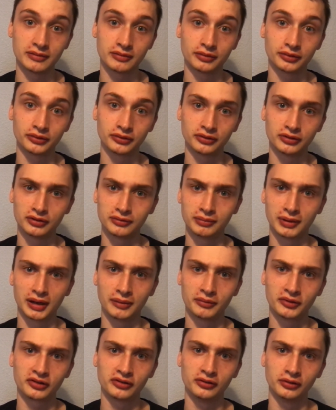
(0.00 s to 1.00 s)
able to, but
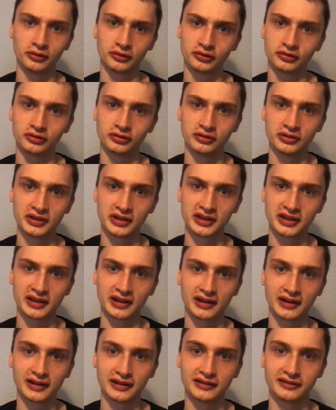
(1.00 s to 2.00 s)
I'm just not sure that he
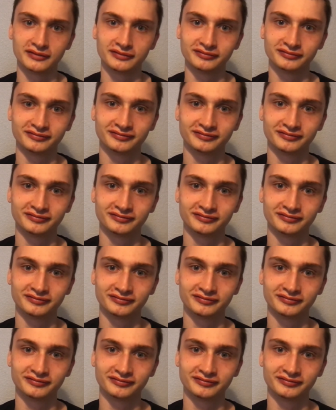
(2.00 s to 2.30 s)
can.